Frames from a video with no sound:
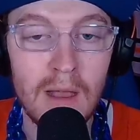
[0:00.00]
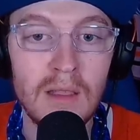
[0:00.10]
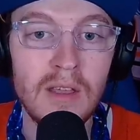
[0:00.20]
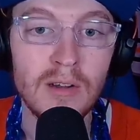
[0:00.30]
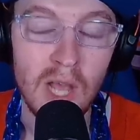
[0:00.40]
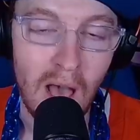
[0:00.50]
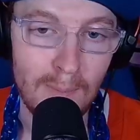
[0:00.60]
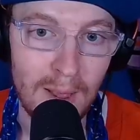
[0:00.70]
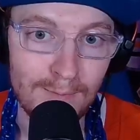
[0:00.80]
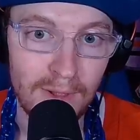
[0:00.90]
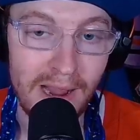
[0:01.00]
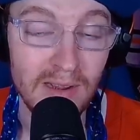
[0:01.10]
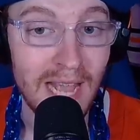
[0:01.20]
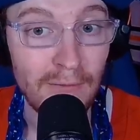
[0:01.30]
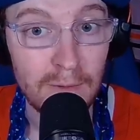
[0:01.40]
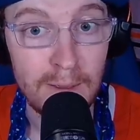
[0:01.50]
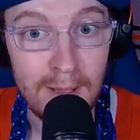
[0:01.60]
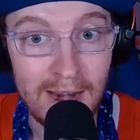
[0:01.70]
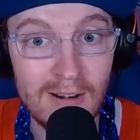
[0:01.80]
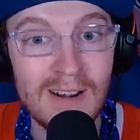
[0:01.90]
Their top-end players have to be
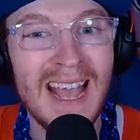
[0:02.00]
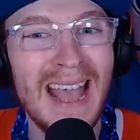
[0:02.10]
better.